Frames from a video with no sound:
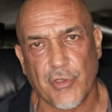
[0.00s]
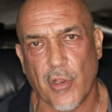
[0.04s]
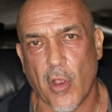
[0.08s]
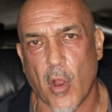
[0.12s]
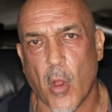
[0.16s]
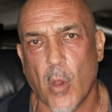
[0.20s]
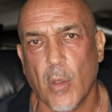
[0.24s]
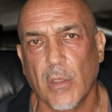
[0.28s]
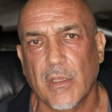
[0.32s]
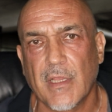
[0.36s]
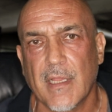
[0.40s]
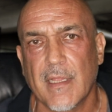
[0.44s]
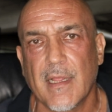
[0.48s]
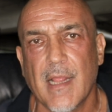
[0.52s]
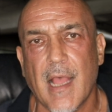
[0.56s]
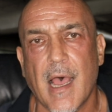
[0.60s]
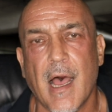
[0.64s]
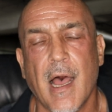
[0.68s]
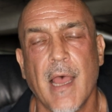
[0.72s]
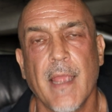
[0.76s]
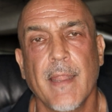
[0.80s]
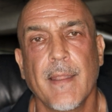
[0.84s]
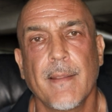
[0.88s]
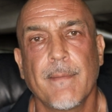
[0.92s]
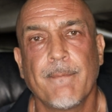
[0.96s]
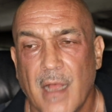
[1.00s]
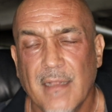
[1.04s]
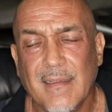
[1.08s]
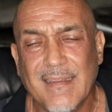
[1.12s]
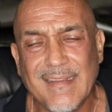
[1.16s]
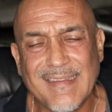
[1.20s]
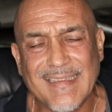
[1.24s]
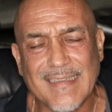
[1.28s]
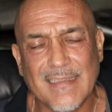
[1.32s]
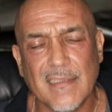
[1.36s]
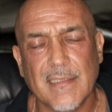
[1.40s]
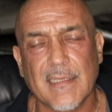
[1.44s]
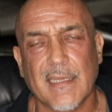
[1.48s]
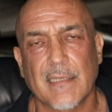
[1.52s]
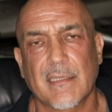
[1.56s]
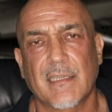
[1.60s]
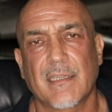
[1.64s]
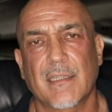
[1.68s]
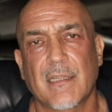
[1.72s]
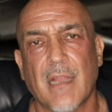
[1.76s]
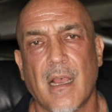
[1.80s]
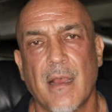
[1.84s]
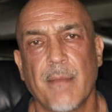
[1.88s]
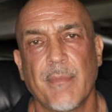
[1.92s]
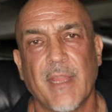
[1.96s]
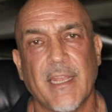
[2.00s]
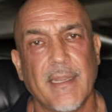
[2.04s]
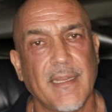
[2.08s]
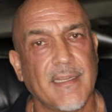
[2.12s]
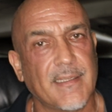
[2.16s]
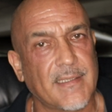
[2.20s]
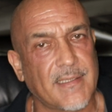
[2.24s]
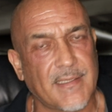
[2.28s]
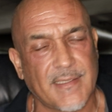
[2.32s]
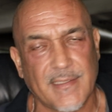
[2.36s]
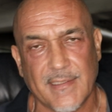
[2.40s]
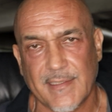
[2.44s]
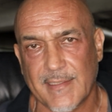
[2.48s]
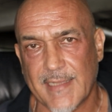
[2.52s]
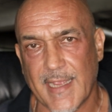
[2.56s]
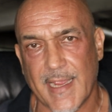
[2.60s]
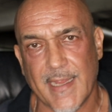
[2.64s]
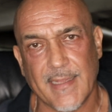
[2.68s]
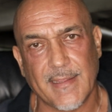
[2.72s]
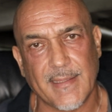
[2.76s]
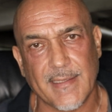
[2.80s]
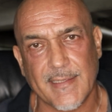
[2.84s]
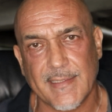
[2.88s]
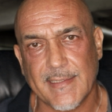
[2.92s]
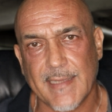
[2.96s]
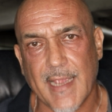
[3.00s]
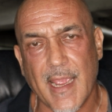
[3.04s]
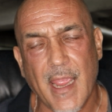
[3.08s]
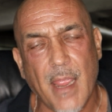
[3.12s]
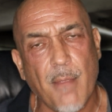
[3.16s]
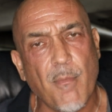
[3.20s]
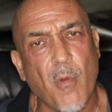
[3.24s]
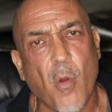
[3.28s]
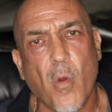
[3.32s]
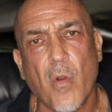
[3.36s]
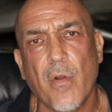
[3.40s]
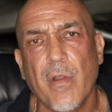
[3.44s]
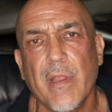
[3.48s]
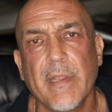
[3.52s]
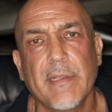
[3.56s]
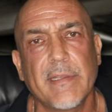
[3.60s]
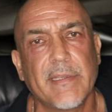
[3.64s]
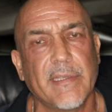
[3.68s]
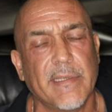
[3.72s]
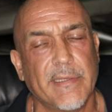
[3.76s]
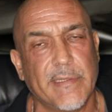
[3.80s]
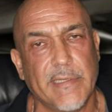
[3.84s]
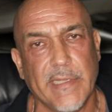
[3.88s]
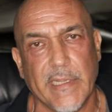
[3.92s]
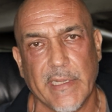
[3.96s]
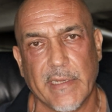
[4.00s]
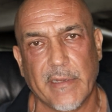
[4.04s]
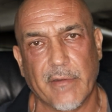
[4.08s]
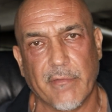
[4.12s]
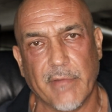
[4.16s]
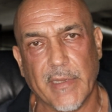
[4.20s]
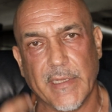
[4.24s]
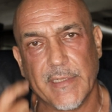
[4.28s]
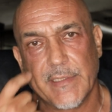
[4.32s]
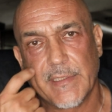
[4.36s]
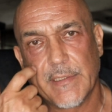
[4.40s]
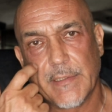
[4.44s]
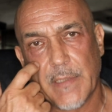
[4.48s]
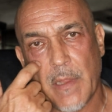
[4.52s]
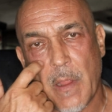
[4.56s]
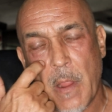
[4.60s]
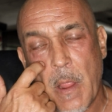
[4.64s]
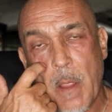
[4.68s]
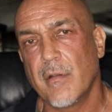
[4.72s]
you hold the line until such time that it stayed the same or it decreased.